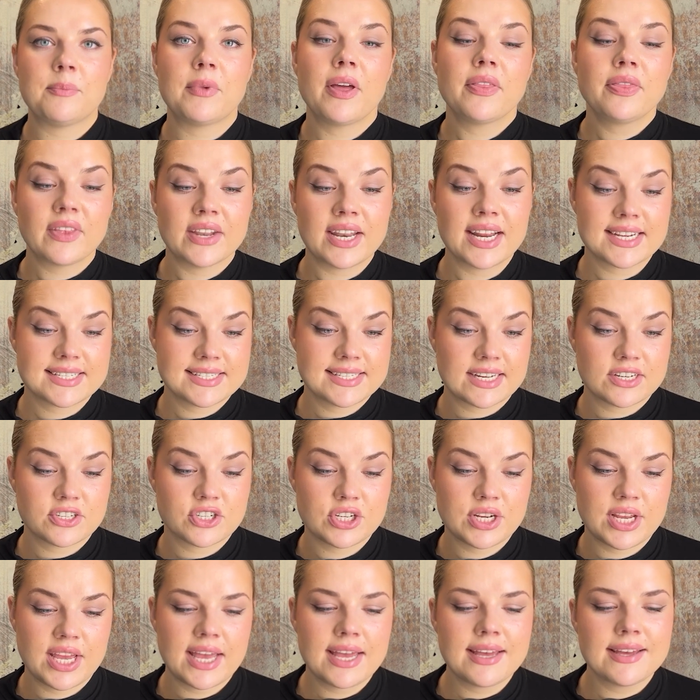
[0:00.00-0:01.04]
The next section
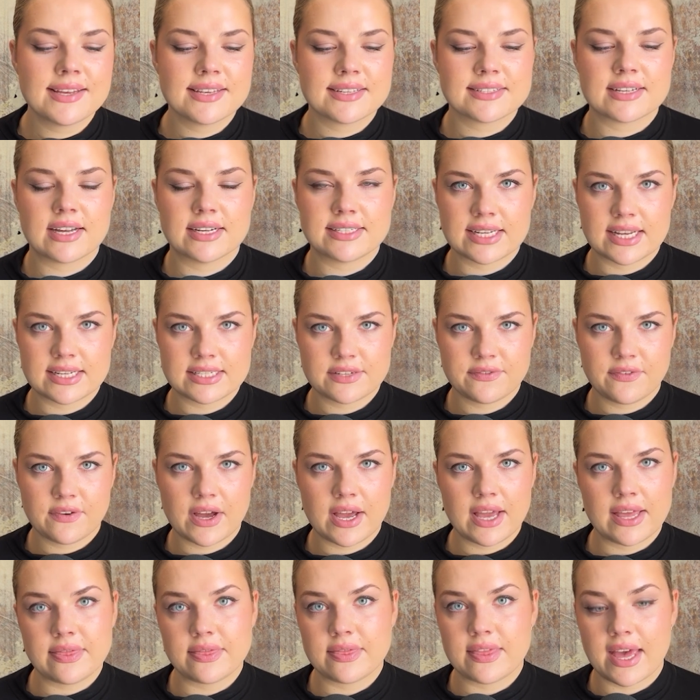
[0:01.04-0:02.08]
here is
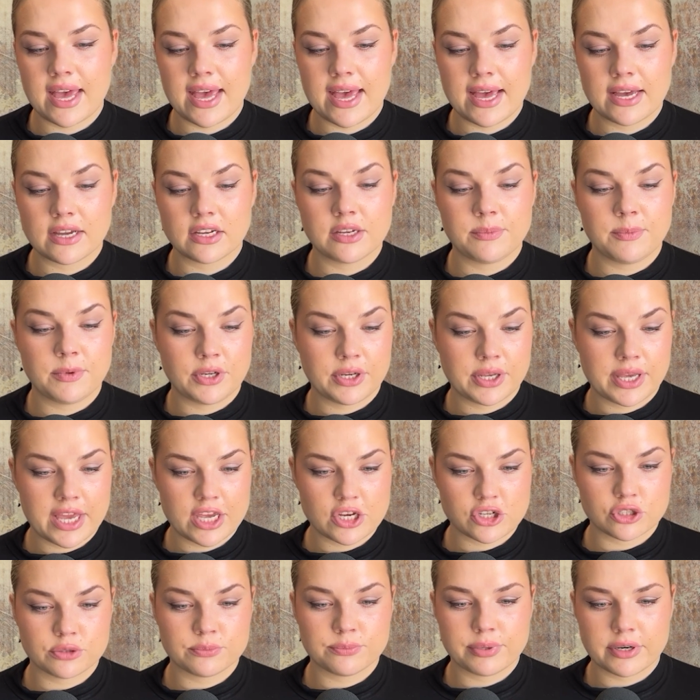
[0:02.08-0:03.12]
identifying their
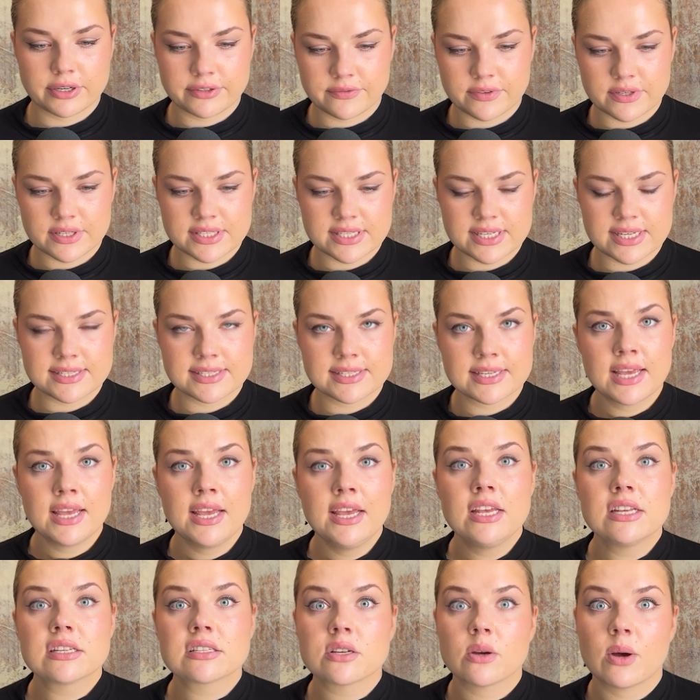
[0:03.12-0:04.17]
communication preferences.
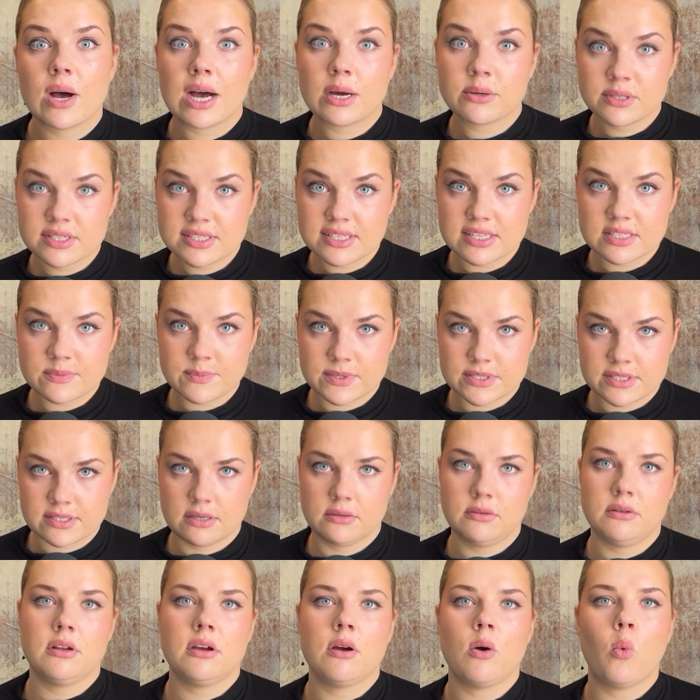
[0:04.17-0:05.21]
So how does this
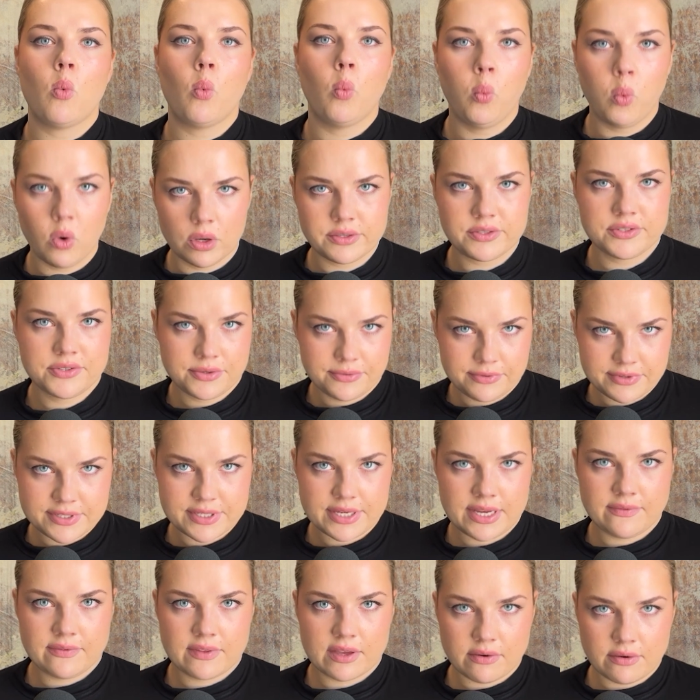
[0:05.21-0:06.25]
persona want to
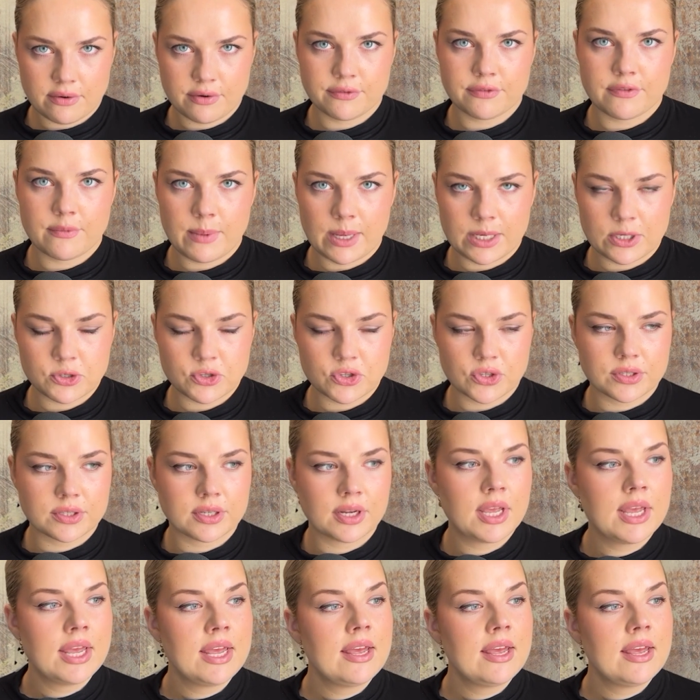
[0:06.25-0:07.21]
receive their information?